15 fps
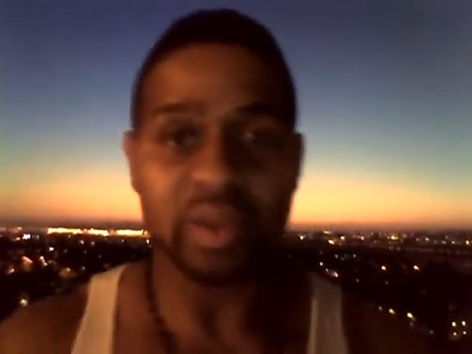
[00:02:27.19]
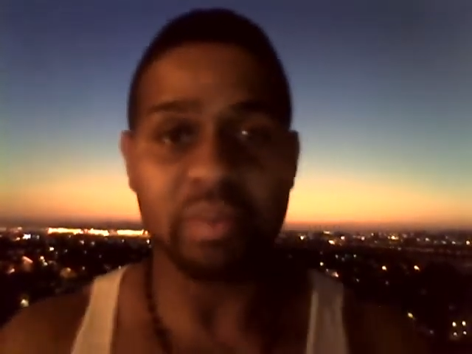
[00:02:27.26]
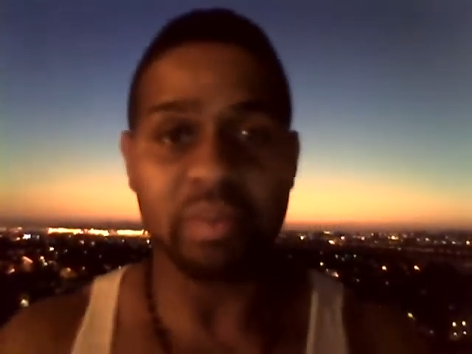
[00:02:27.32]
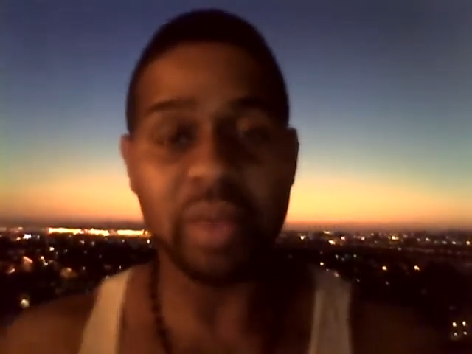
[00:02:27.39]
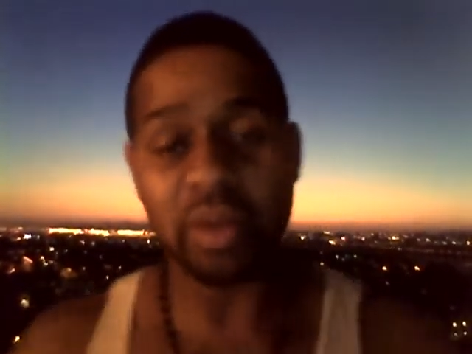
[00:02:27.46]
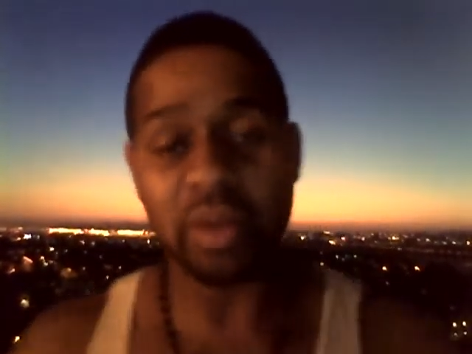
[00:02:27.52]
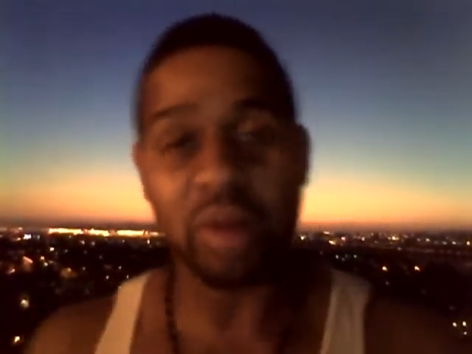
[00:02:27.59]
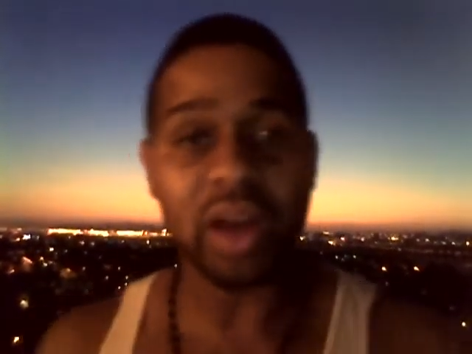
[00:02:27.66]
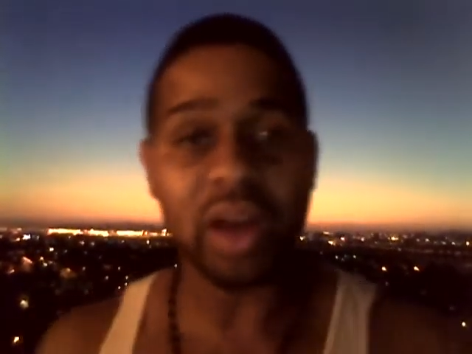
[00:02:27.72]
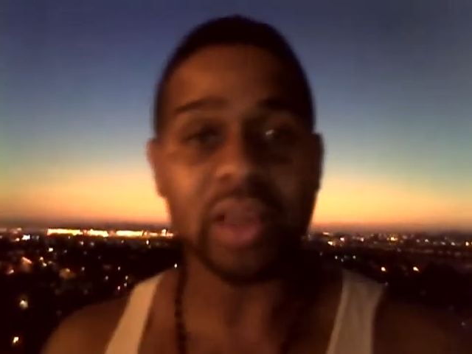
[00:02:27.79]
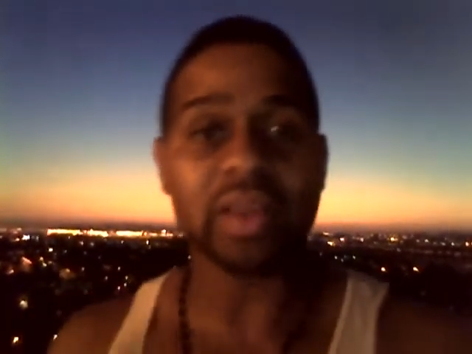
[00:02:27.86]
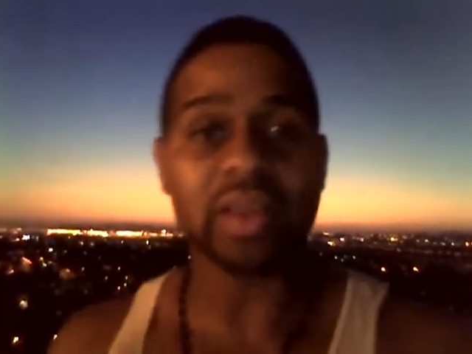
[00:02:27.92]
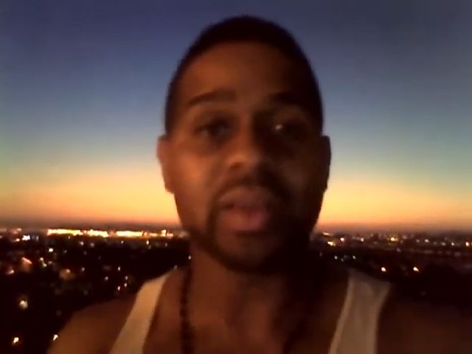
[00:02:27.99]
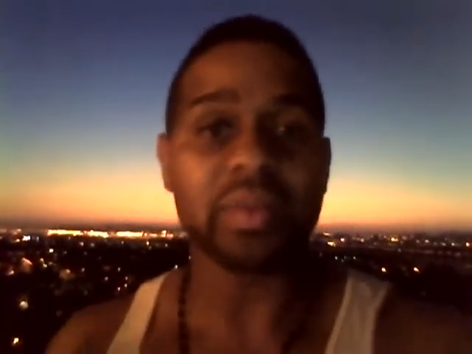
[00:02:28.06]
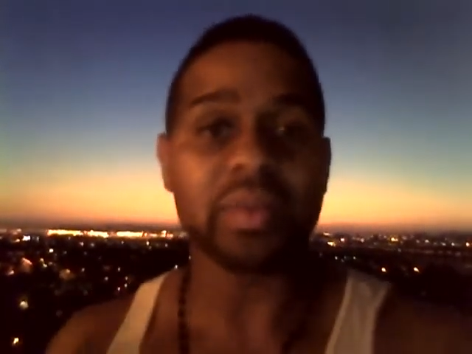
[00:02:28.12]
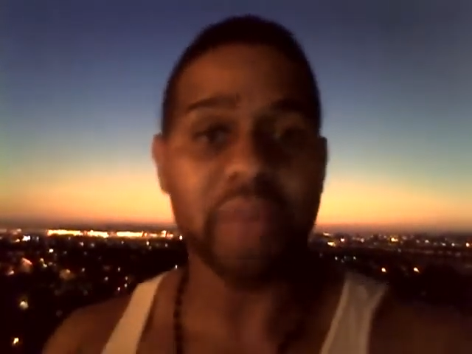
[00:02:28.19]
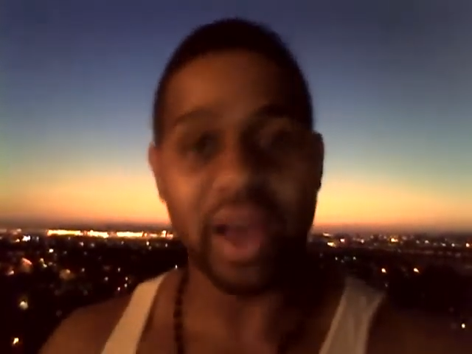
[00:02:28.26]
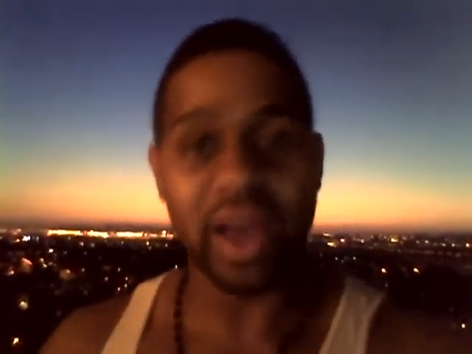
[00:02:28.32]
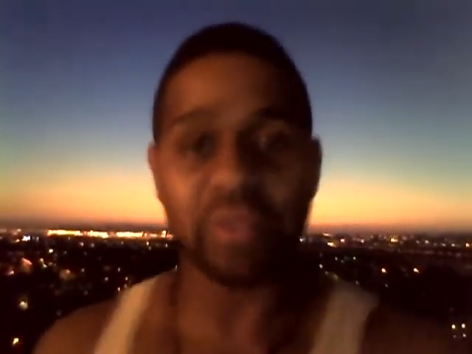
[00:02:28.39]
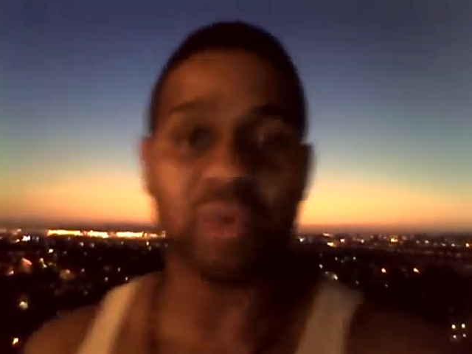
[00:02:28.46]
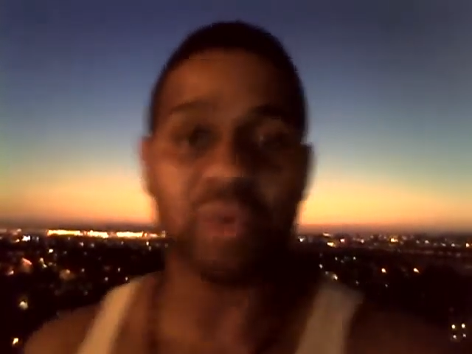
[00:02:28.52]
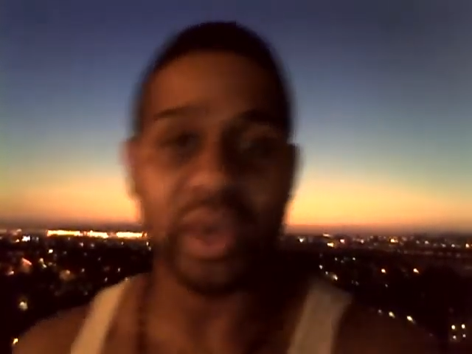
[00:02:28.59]
metabolic
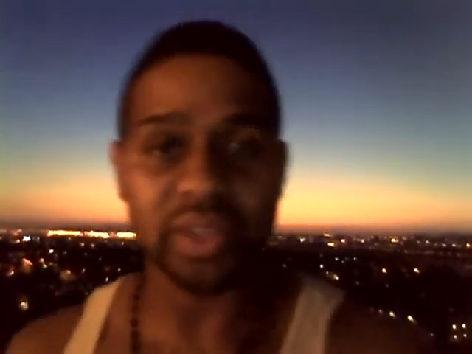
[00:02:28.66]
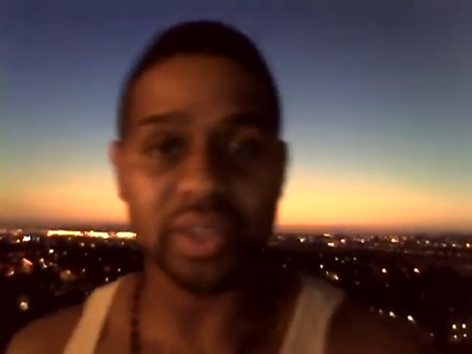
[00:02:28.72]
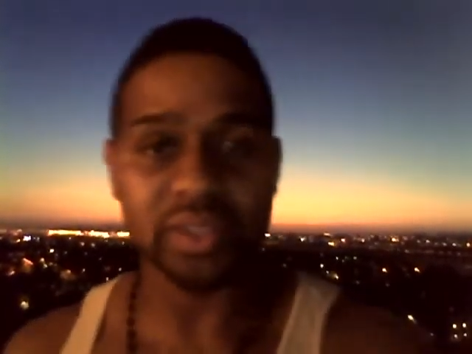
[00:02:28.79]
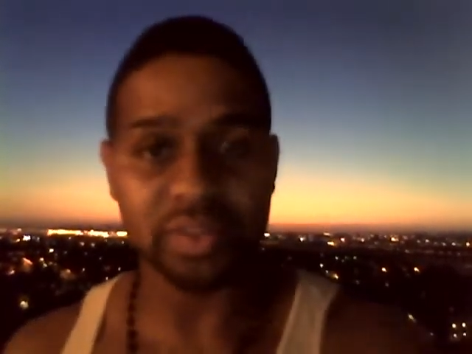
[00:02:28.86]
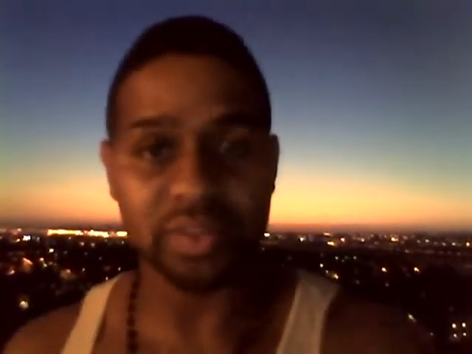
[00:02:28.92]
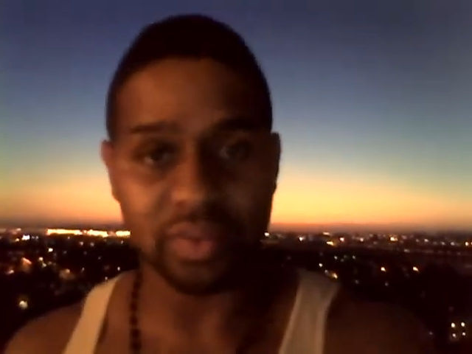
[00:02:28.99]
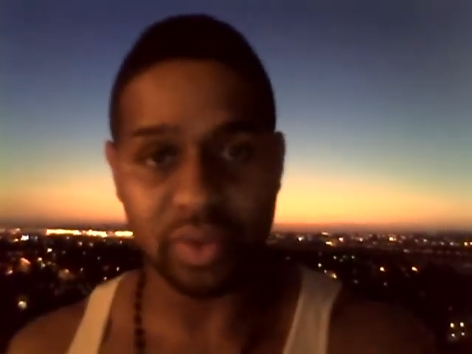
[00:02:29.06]
pathways,